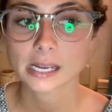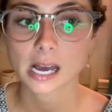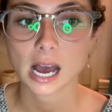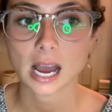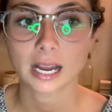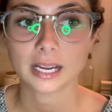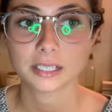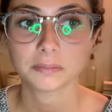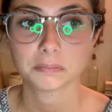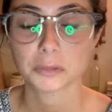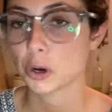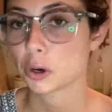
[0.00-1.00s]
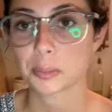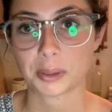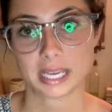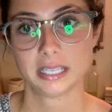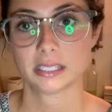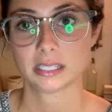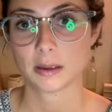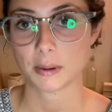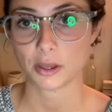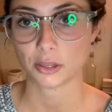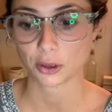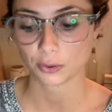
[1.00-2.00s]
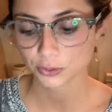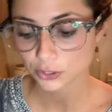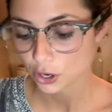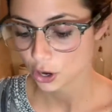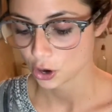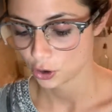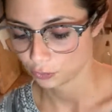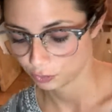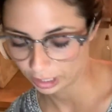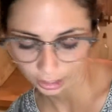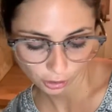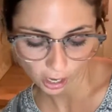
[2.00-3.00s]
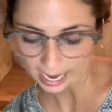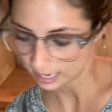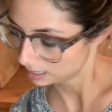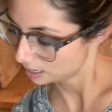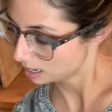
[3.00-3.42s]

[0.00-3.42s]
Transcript: No complaints about those. Really great.